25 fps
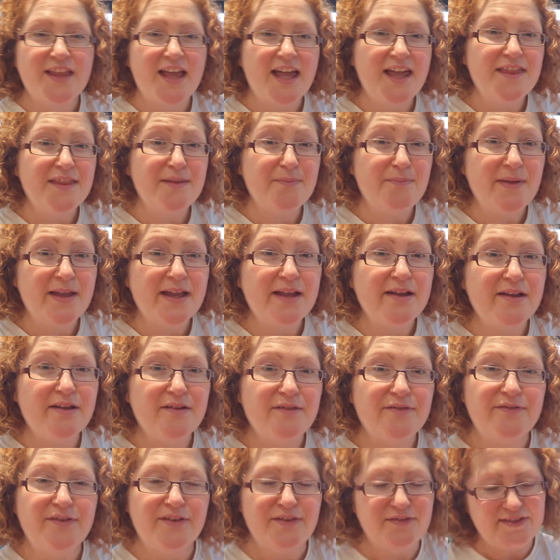For the other
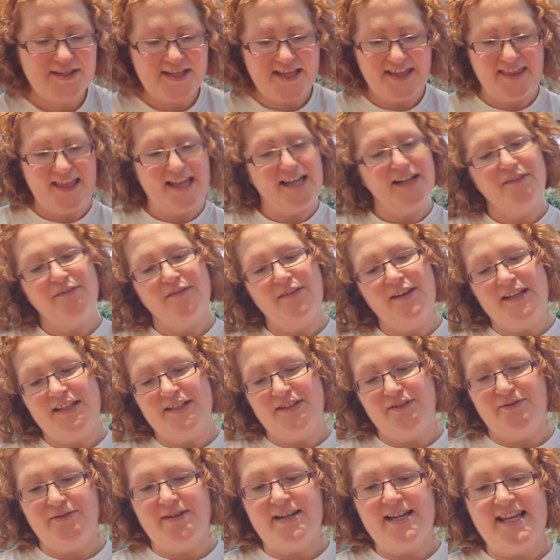pair of 50th
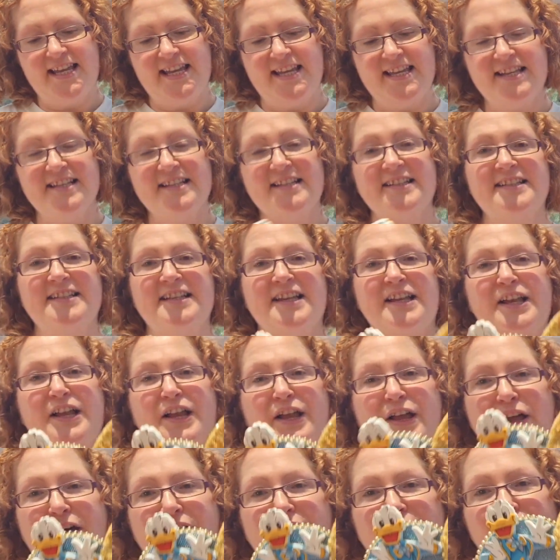anniversary ears,
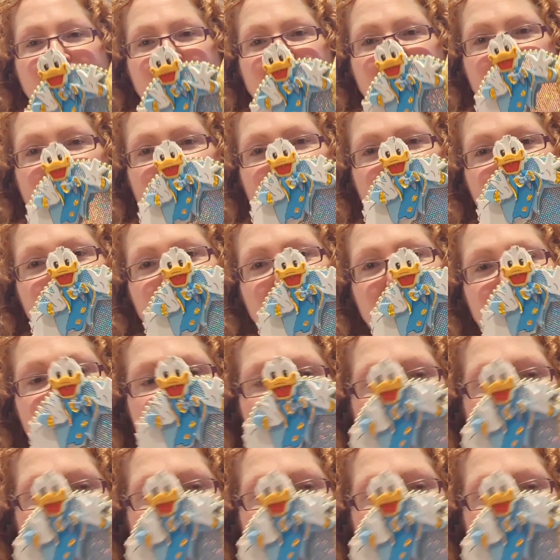I've gone